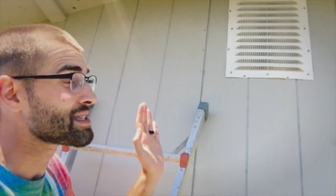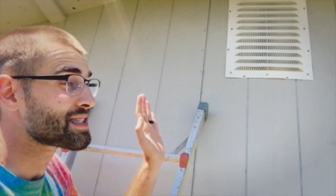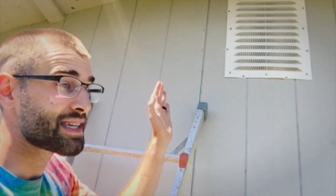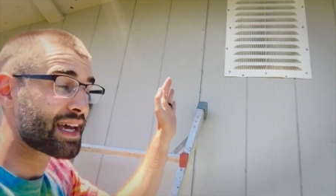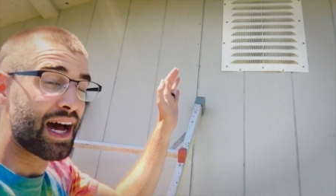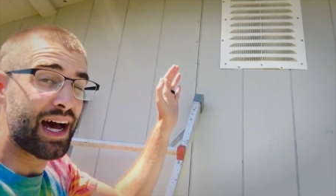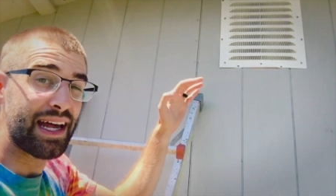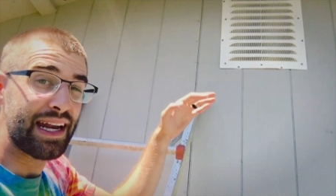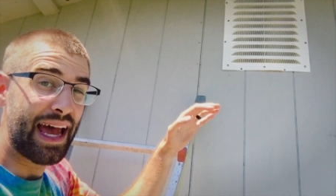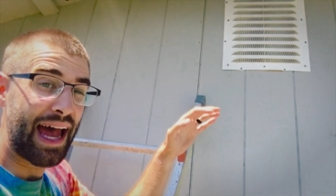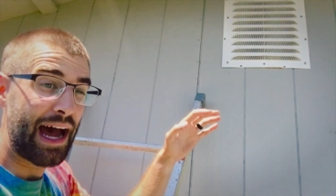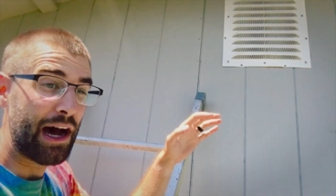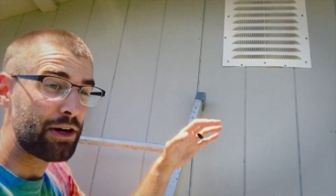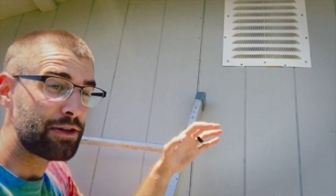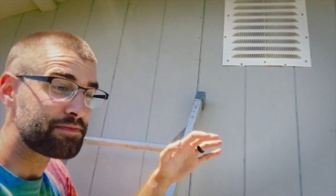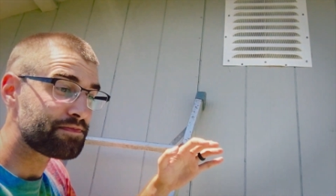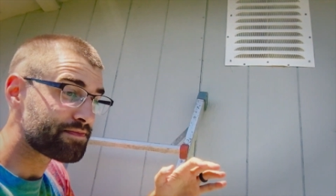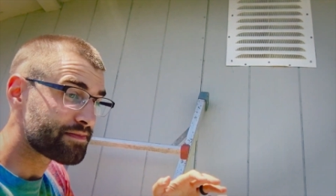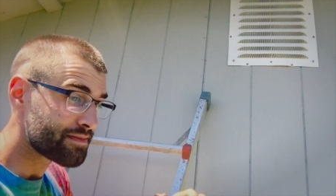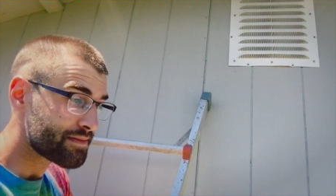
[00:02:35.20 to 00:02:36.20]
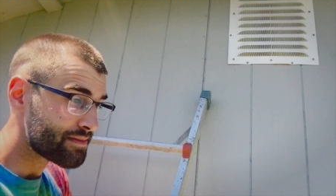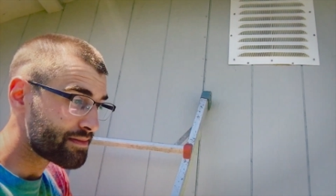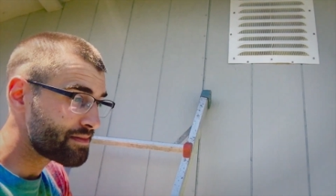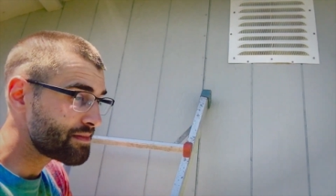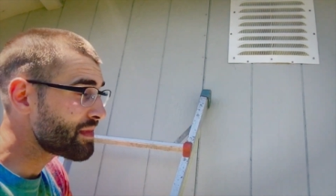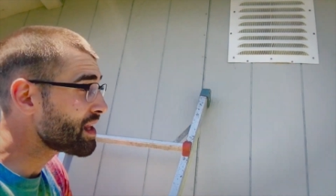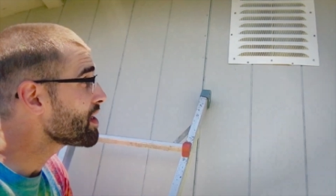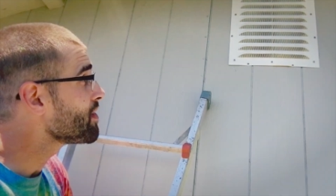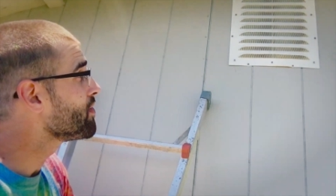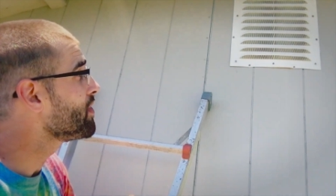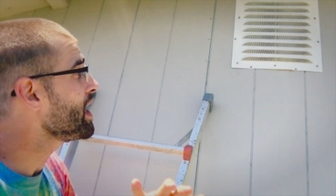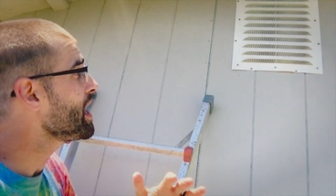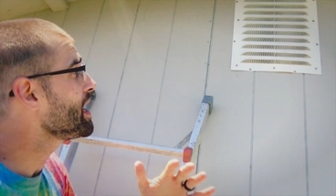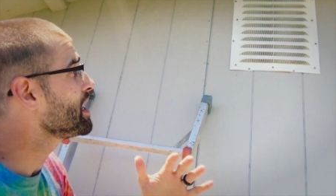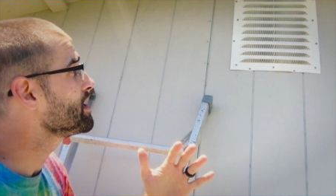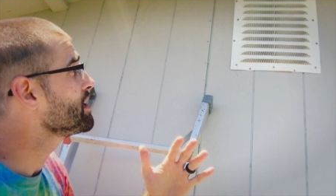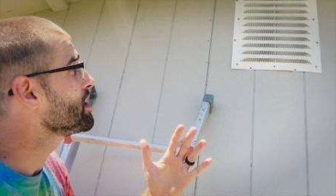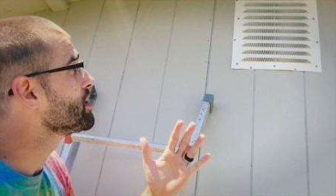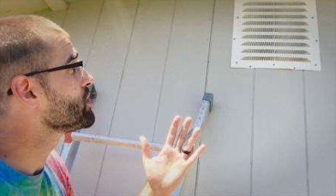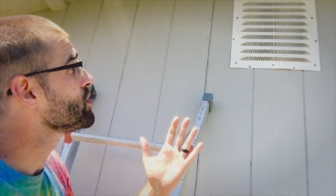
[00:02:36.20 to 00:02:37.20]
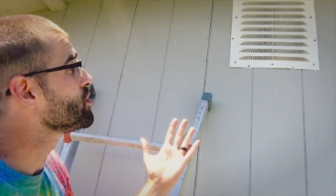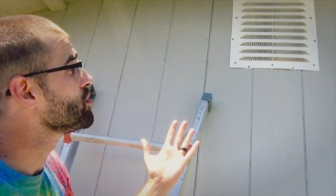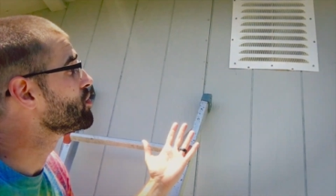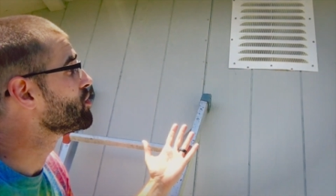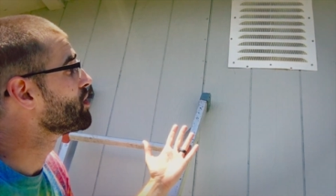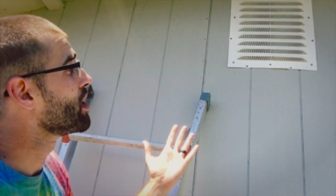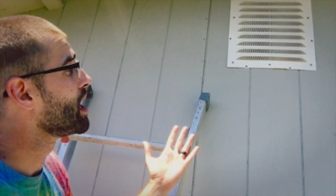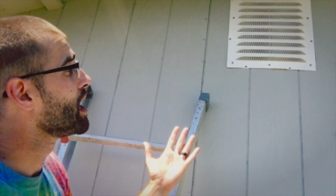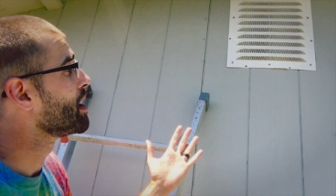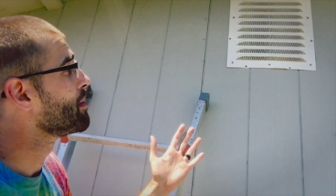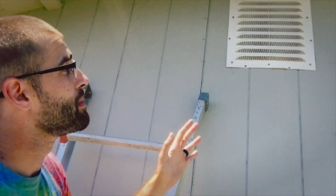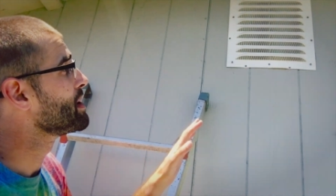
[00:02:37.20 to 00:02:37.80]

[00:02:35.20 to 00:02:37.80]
it's cut out then you uh,